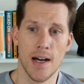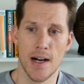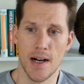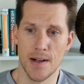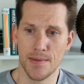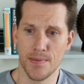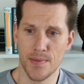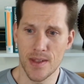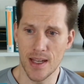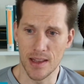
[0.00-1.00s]

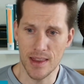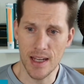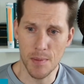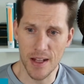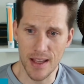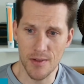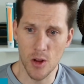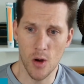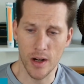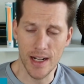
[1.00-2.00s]
can think about David
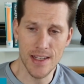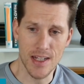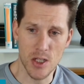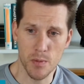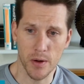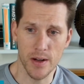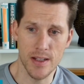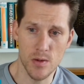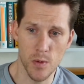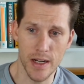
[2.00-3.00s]
Long and his
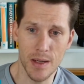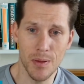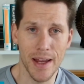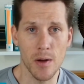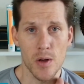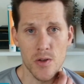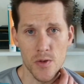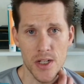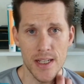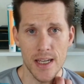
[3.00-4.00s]
experience when he played at West
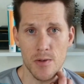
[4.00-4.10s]
Virginia.